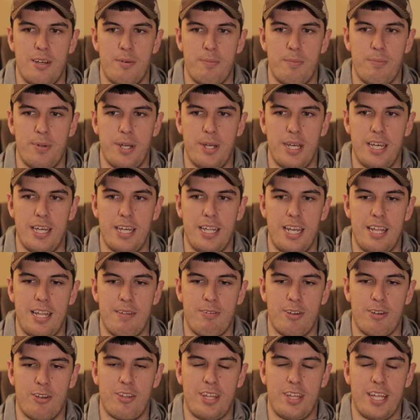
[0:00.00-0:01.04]
But if
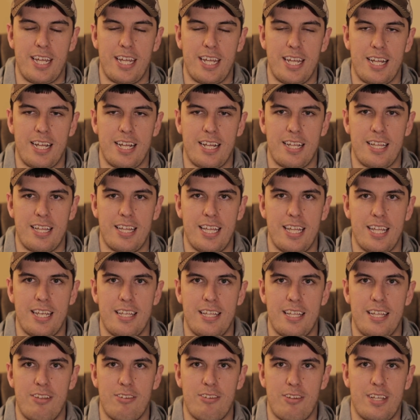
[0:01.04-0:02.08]
you're thinking that
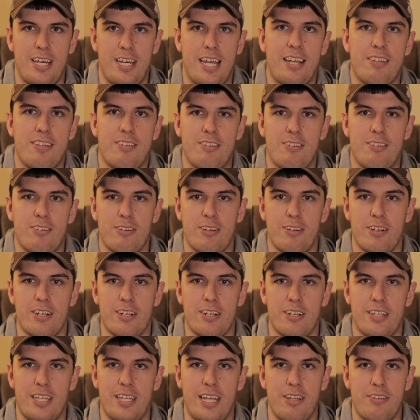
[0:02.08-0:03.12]
these classes
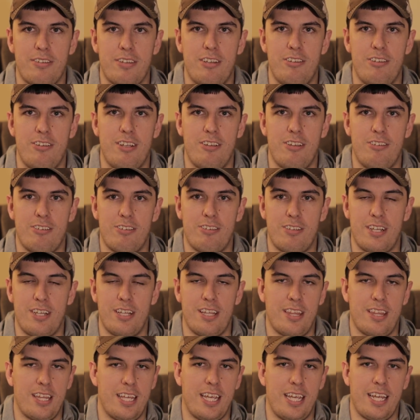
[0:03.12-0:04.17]
or the LTG is just
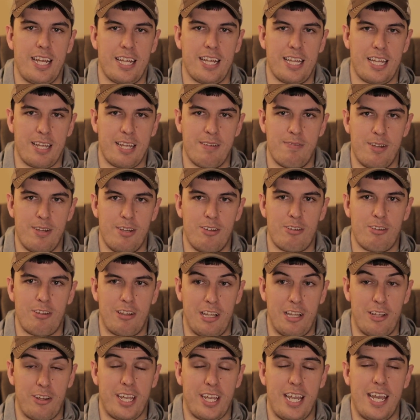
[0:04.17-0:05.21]
another thing, like if you just
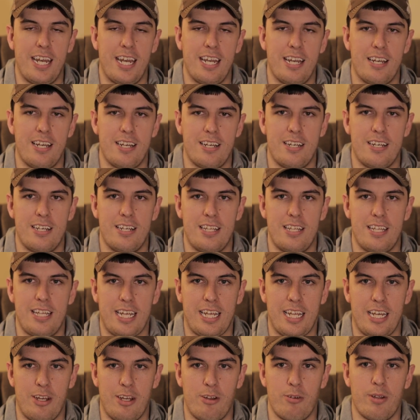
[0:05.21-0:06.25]
look at it,
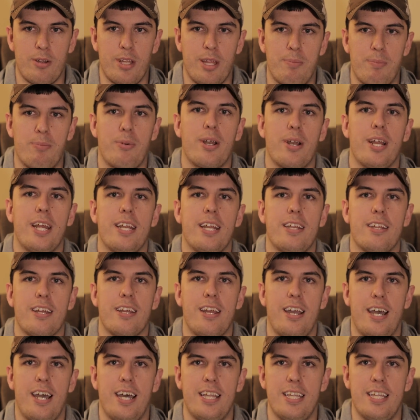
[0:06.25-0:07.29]
and you really pray to
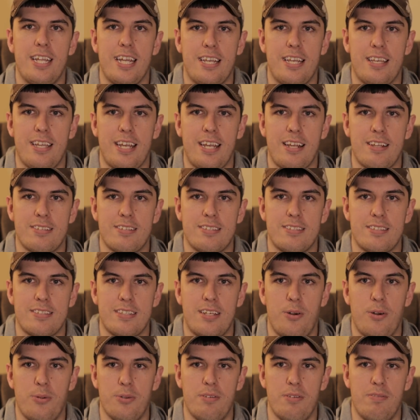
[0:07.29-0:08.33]
God that He takes
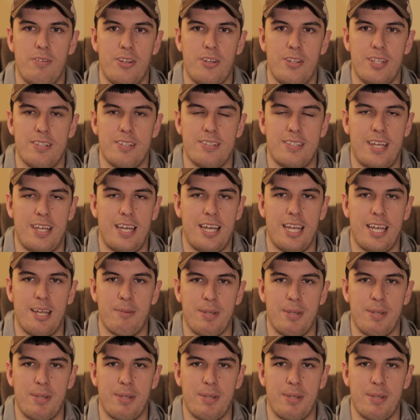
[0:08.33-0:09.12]
hold of you in this time,